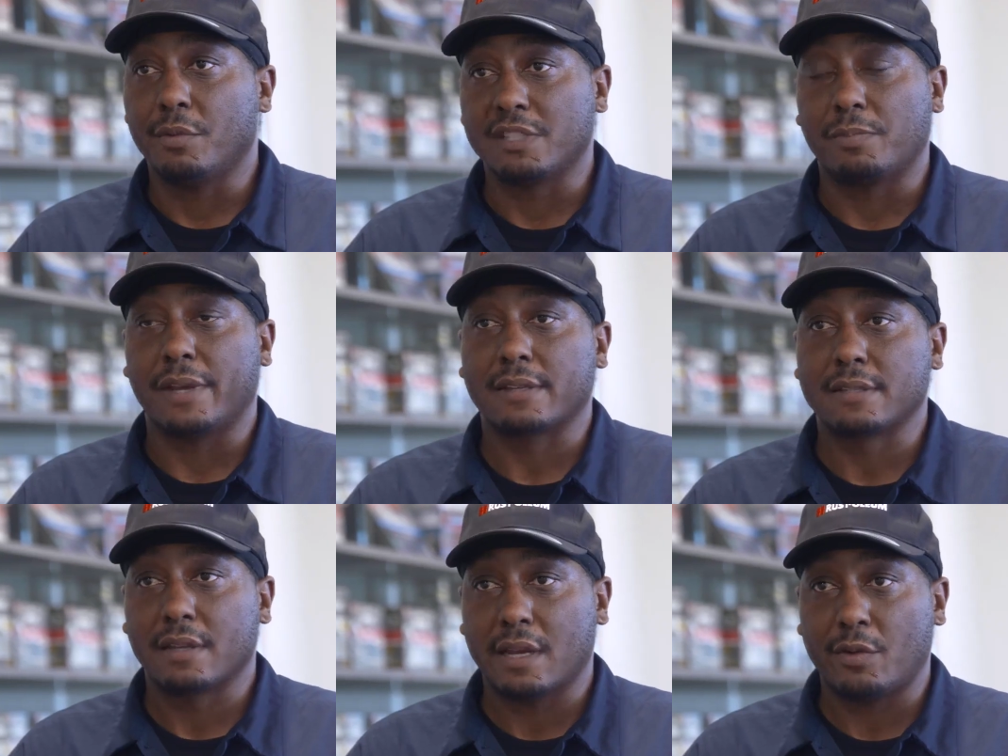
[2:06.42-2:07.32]
We
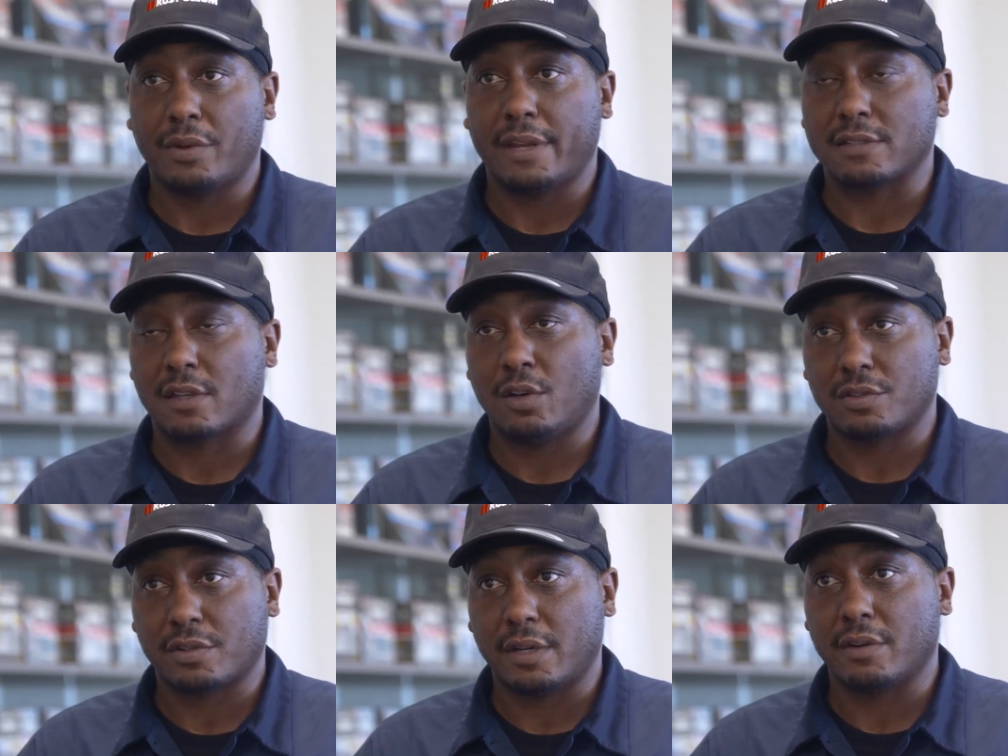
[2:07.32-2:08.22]
respect everyone has a
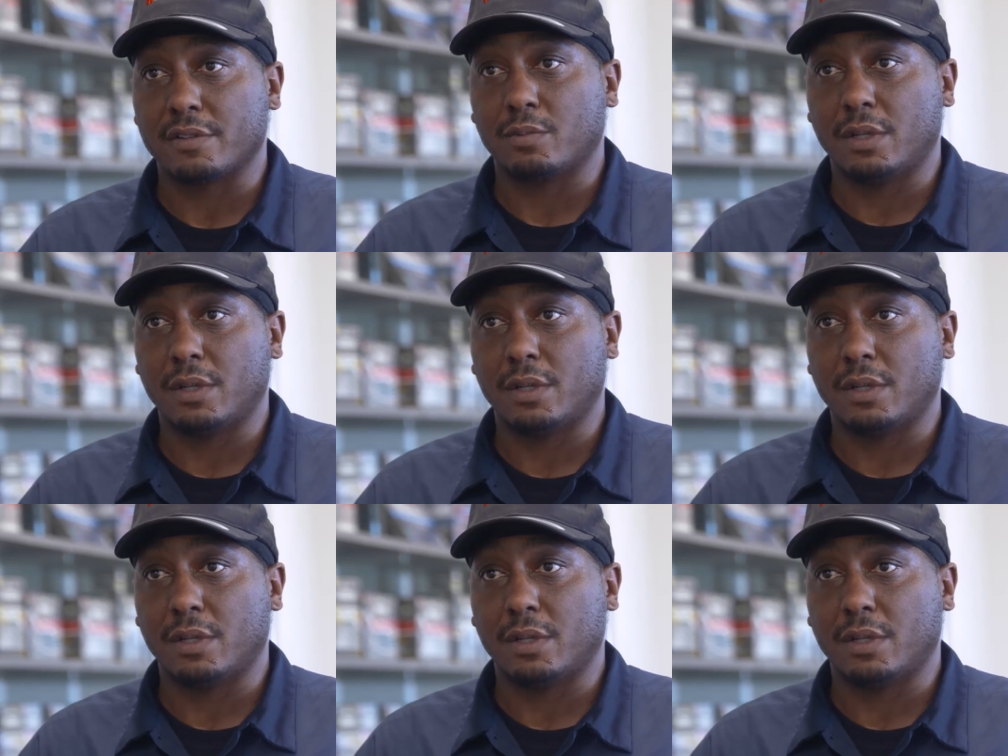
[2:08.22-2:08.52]
culture here as